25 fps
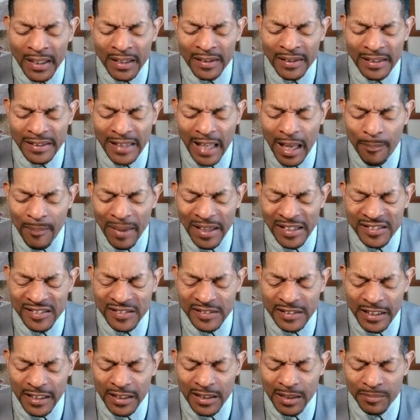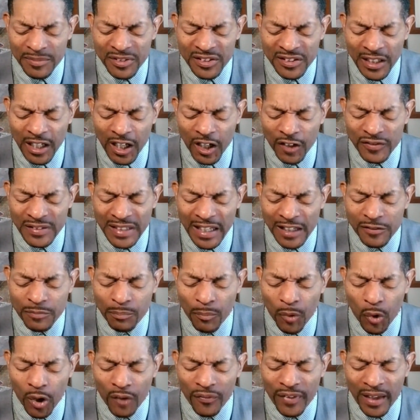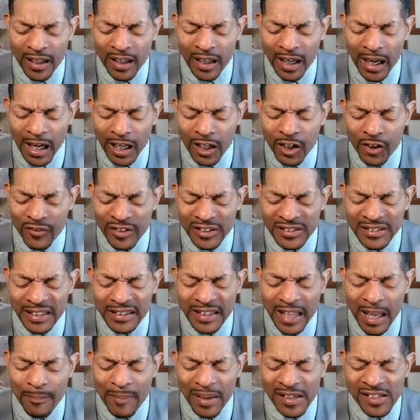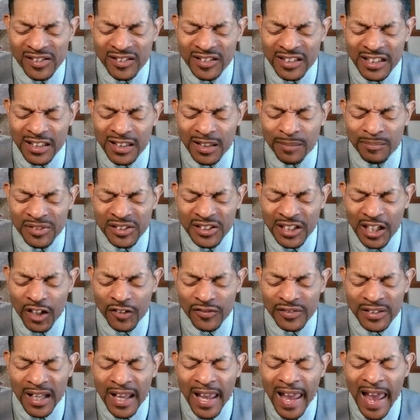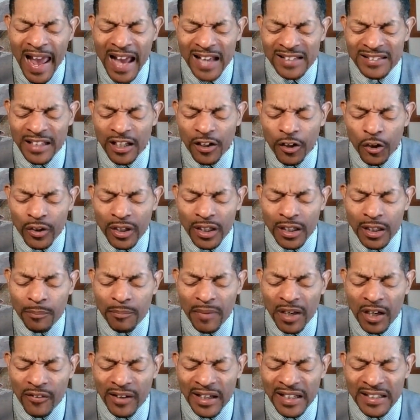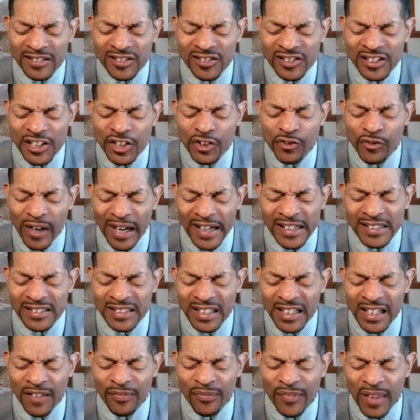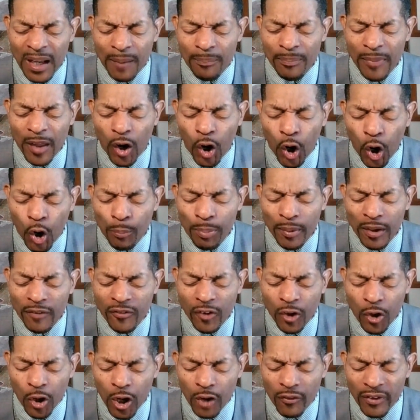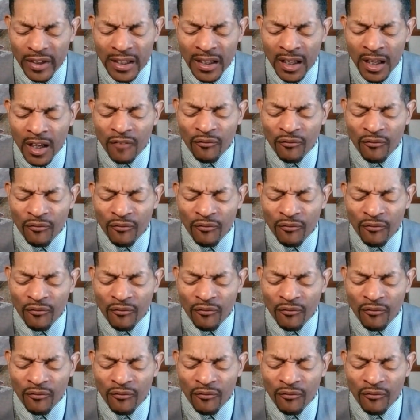that they may see themselves themselves as more than conquerors, that they may see themselves as they look in the mirror and see Christ in them, the hope of glory.